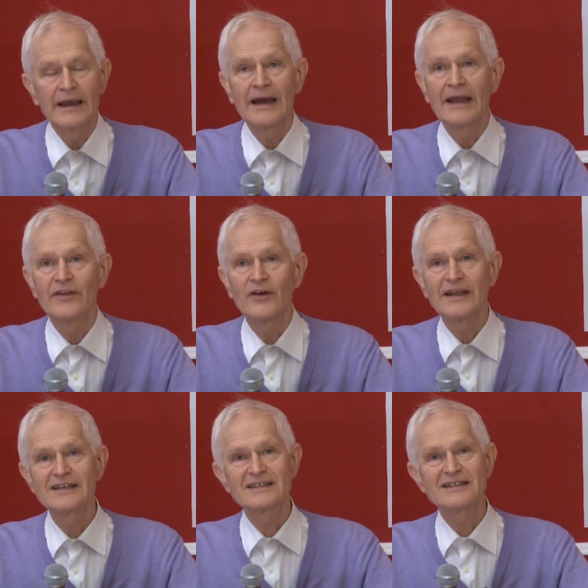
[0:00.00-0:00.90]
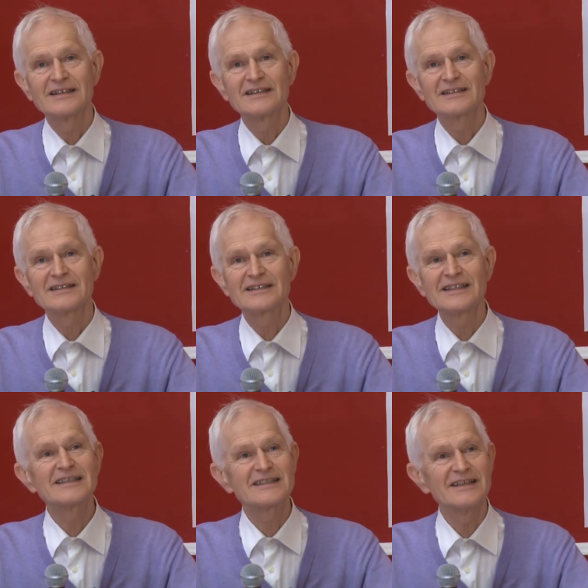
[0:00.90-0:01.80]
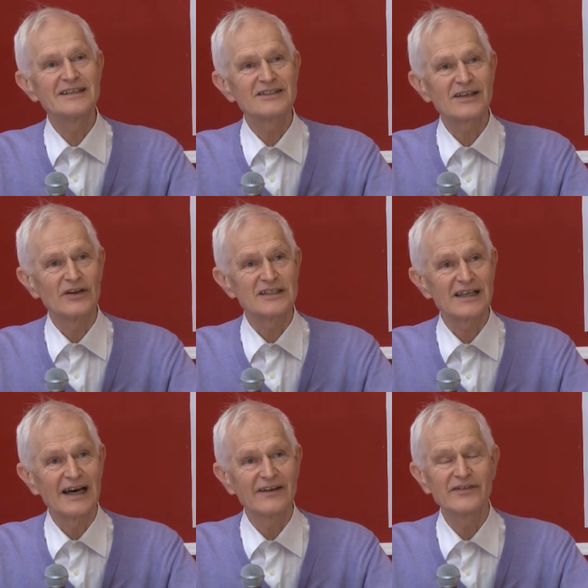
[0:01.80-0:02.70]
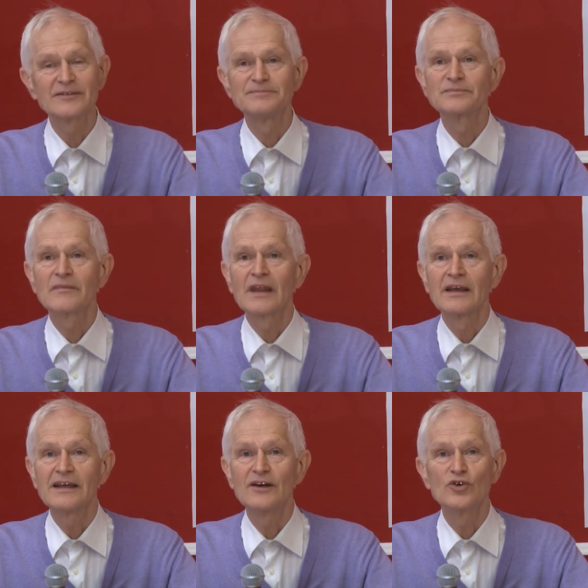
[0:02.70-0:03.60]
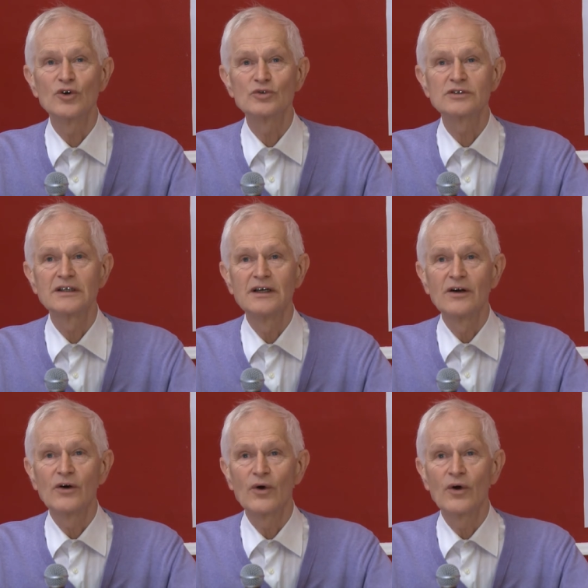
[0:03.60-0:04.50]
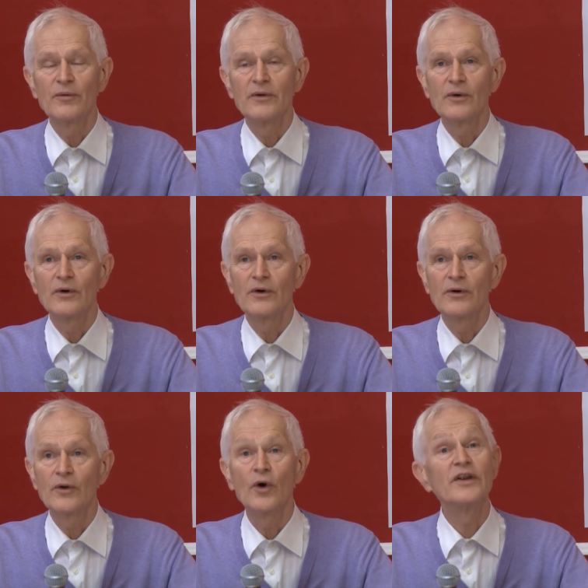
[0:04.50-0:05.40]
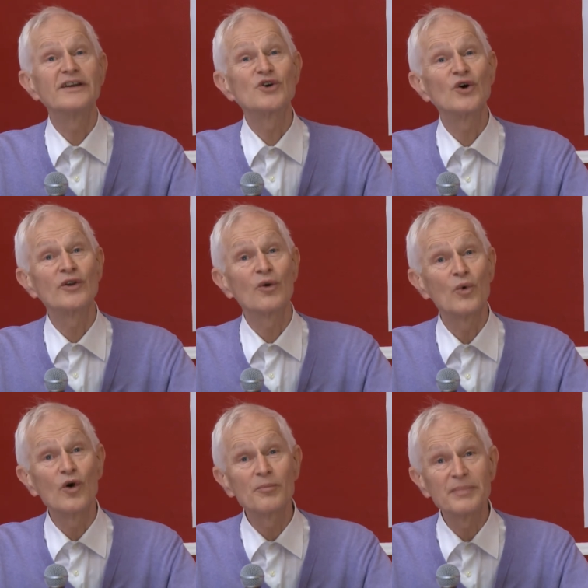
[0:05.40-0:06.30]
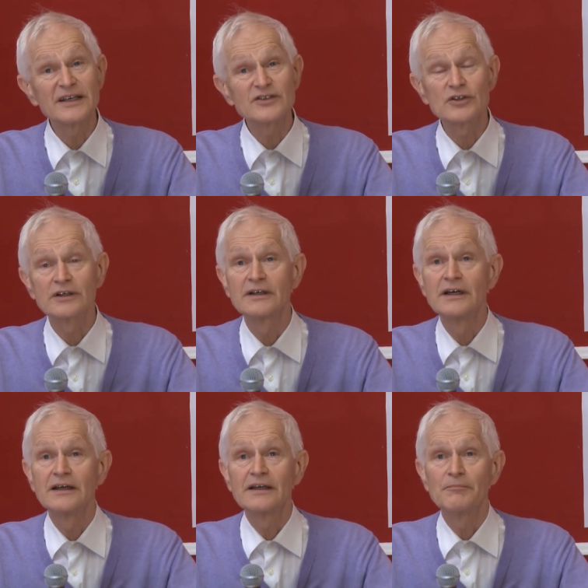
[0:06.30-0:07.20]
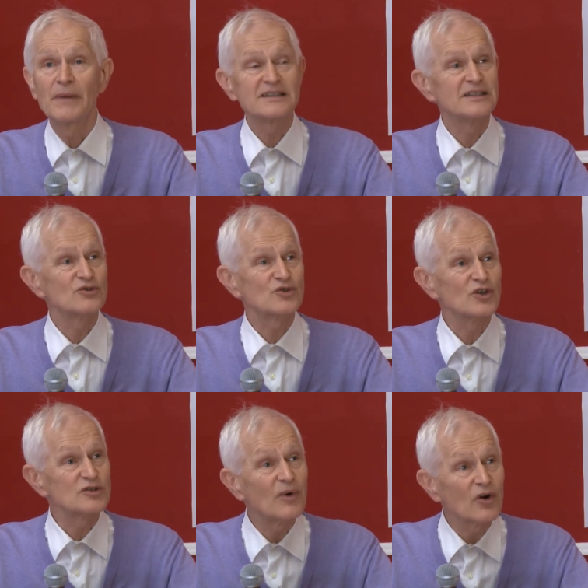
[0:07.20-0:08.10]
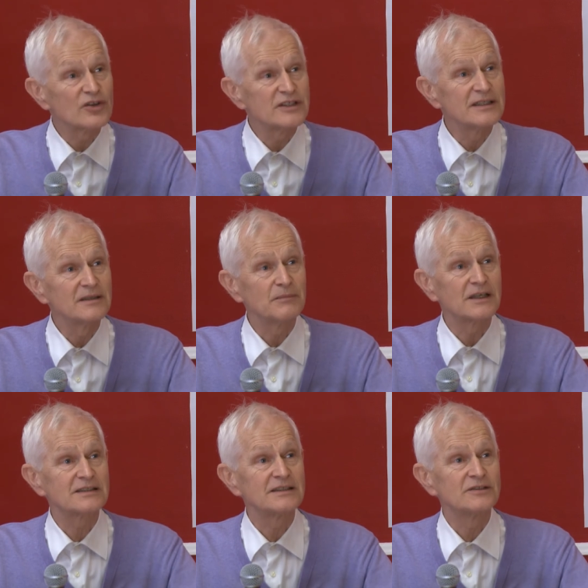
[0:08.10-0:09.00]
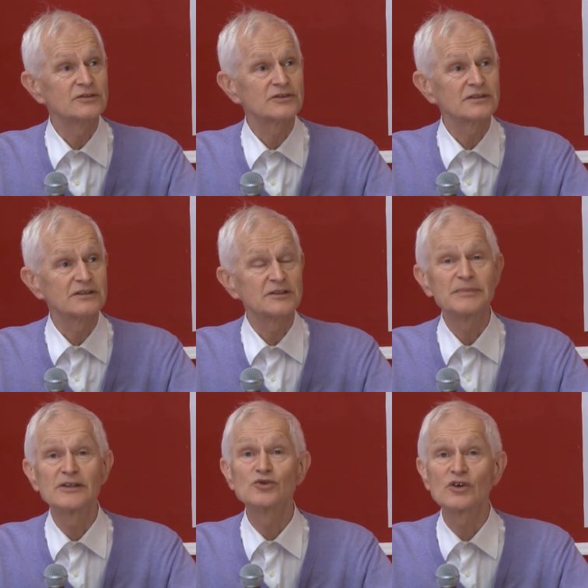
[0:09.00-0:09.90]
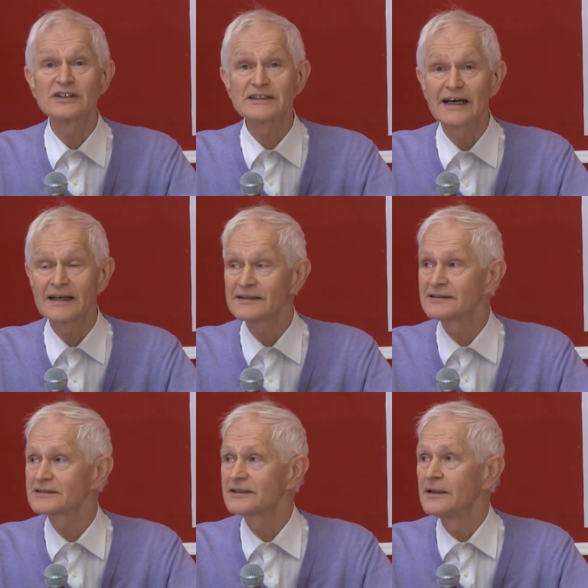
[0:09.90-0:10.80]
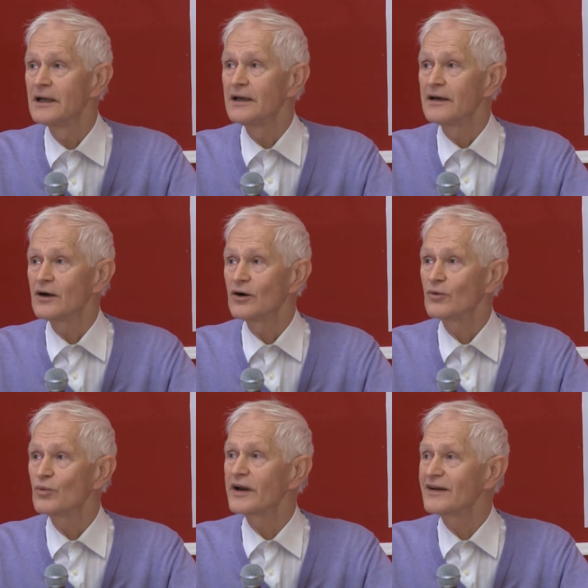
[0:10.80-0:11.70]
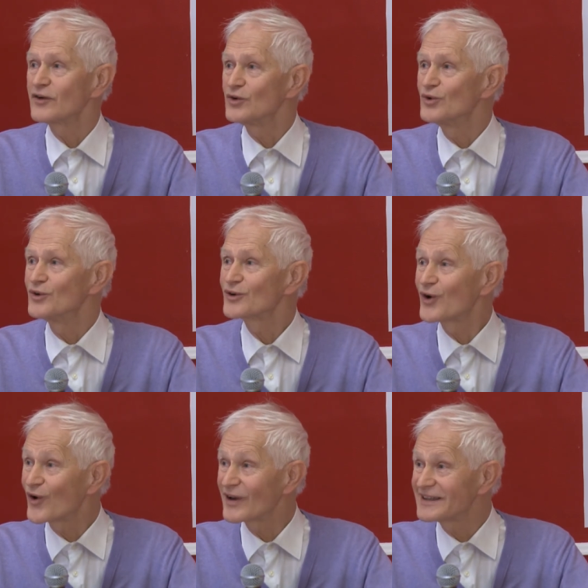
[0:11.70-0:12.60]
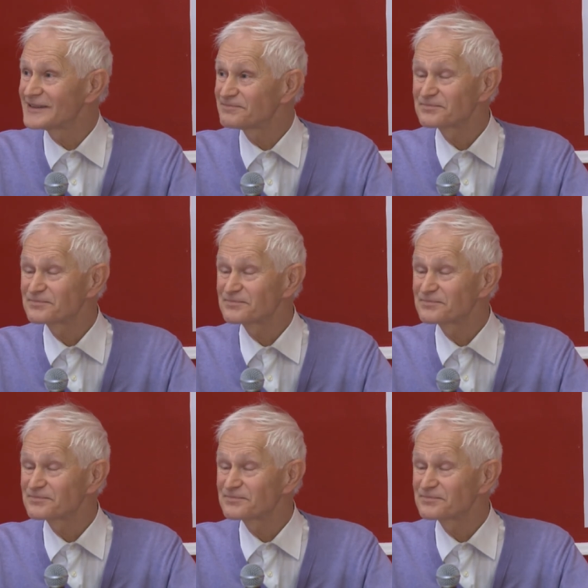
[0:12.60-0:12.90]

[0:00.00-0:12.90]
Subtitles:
And the next 60 years of his life, he wrote an eternal world picture, Martinus cosmology, Martinus spiritual science, whatever you call it.